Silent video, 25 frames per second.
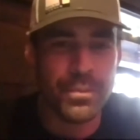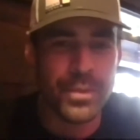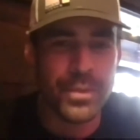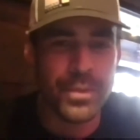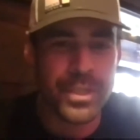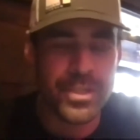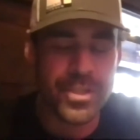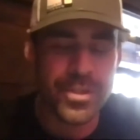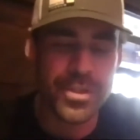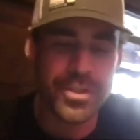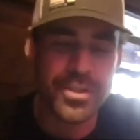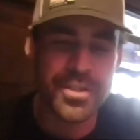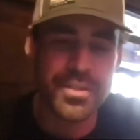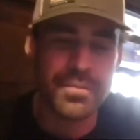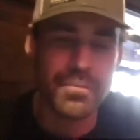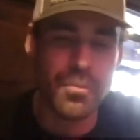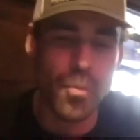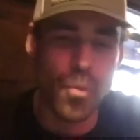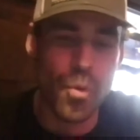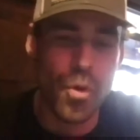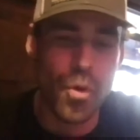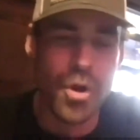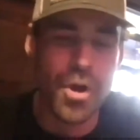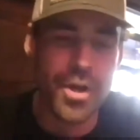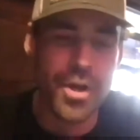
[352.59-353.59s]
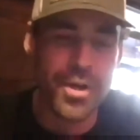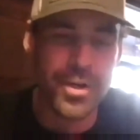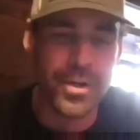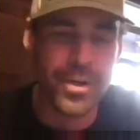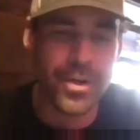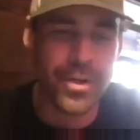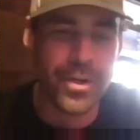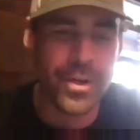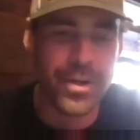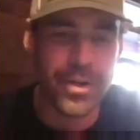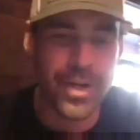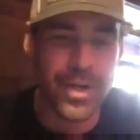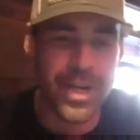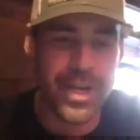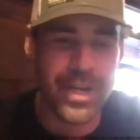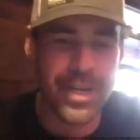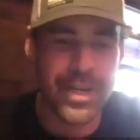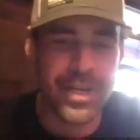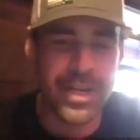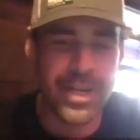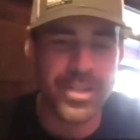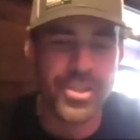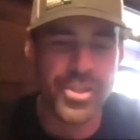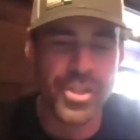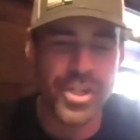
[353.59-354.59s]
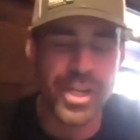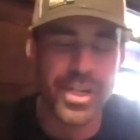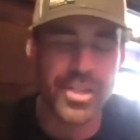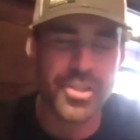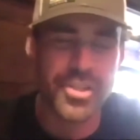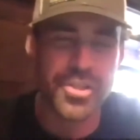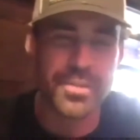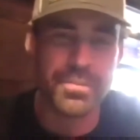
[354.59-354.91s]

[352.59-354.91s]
took some water and I changed